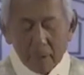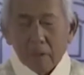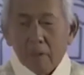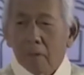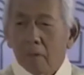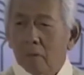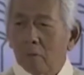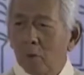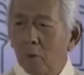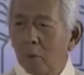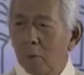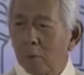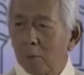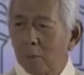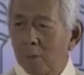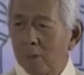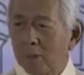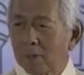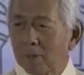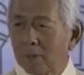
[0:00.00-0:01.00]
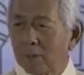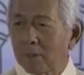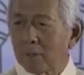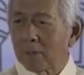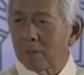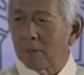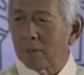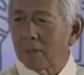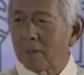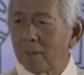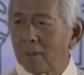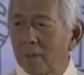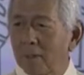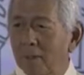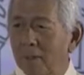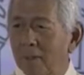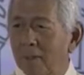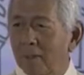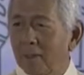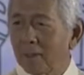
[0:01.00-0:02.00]
former President
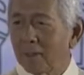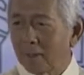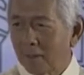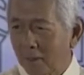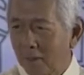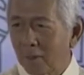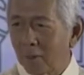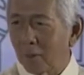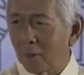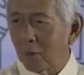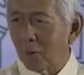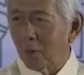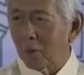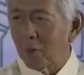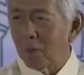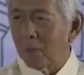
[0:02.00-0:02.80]
Gloria